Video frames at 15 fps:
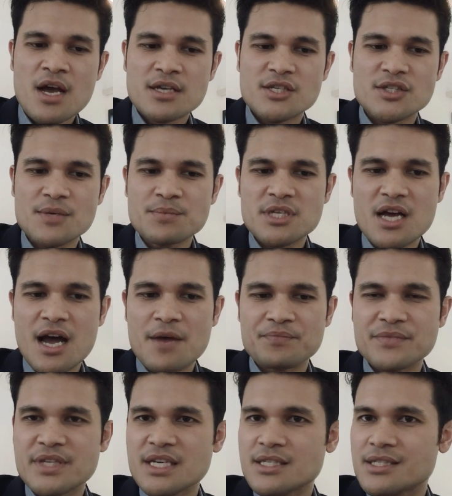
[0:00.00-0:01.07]
So
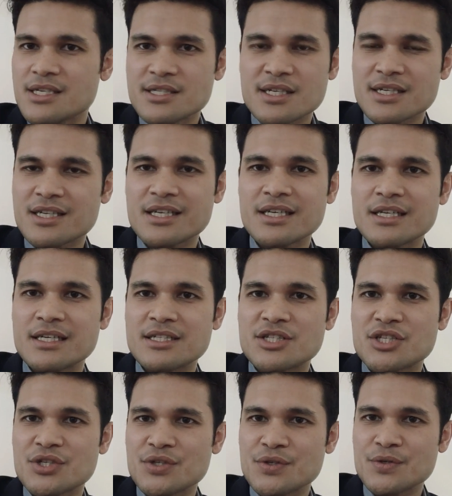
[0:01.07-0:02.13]
sometimes this is a key
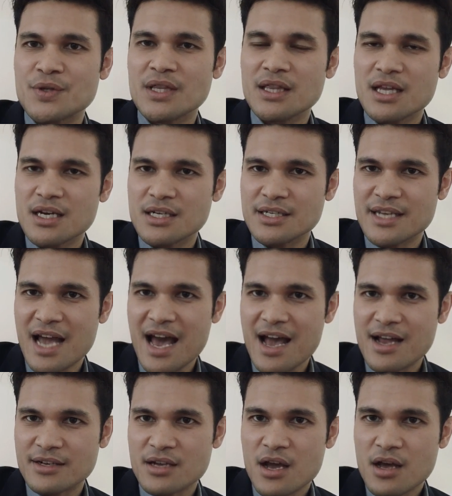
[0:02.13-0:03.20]
to learn
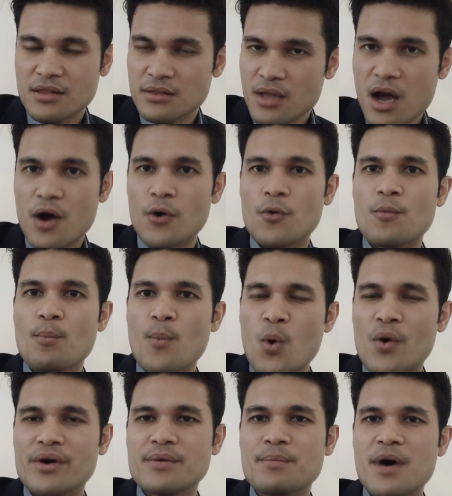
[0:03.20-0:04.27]
and know
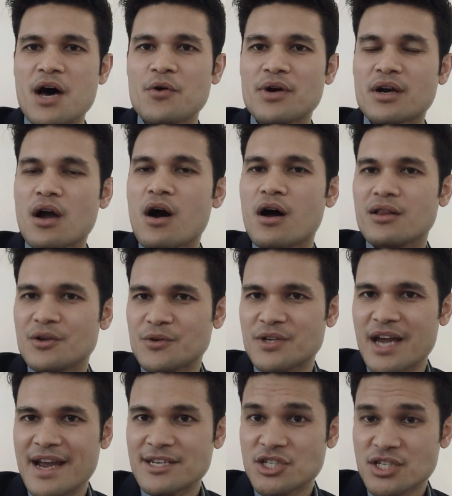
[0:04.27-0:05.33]
more about
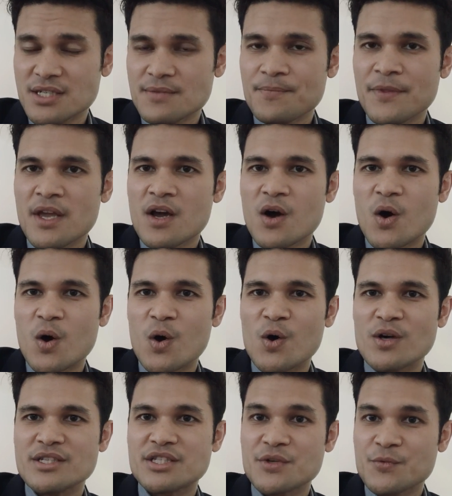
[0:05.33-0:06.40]
collocation
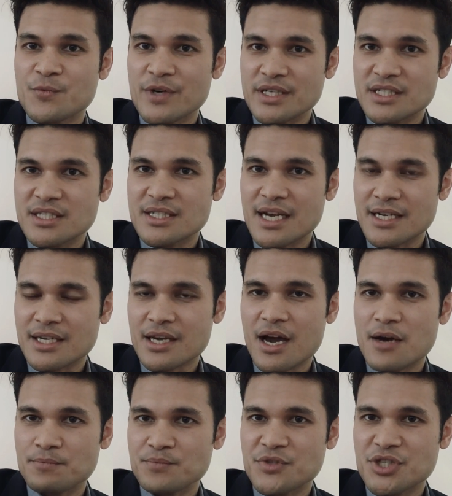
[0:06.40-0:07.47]
or the word that
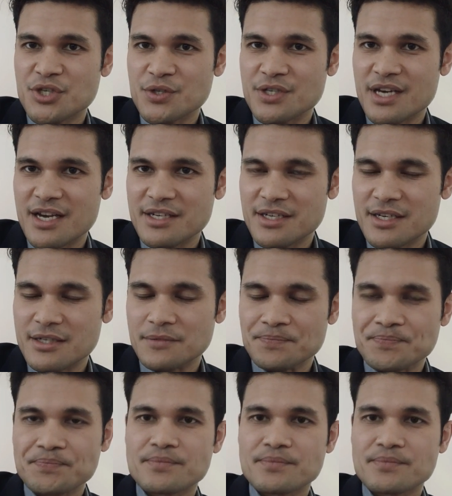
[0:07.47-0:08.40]
come together.